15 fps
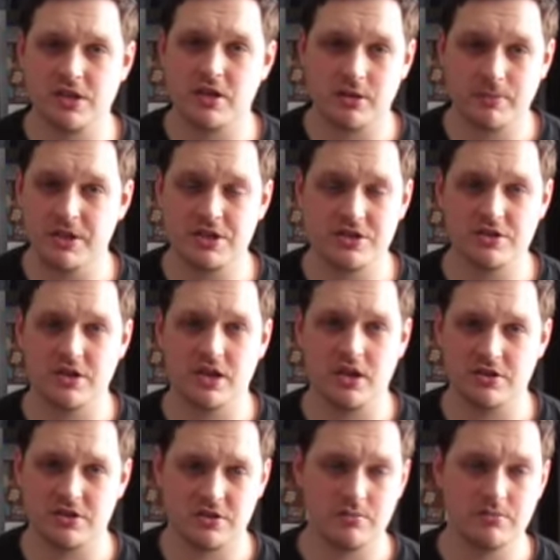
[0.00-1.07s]
like commissions and
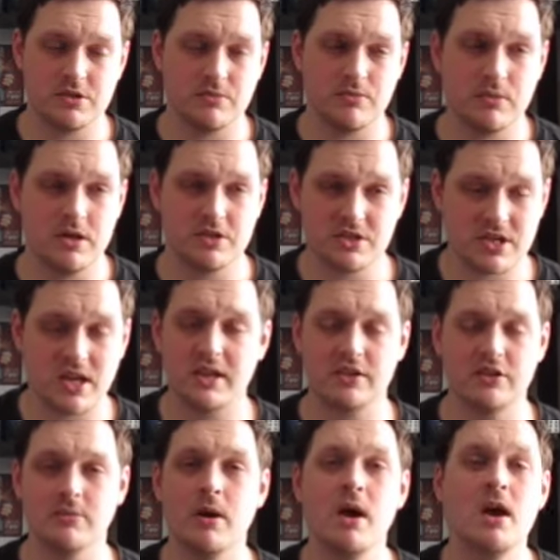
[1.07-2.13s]
customs and selling
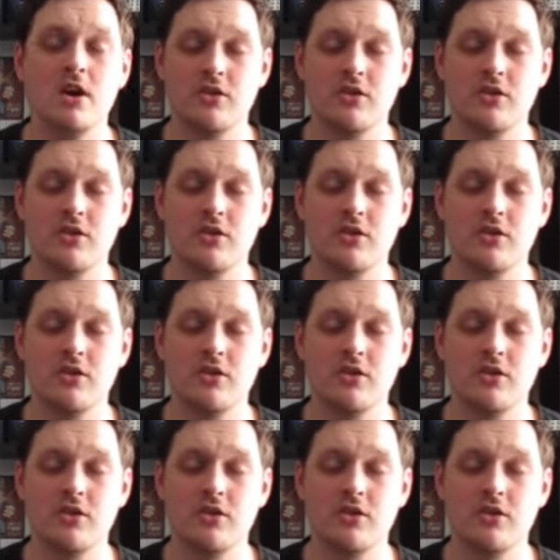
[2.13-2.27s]
them,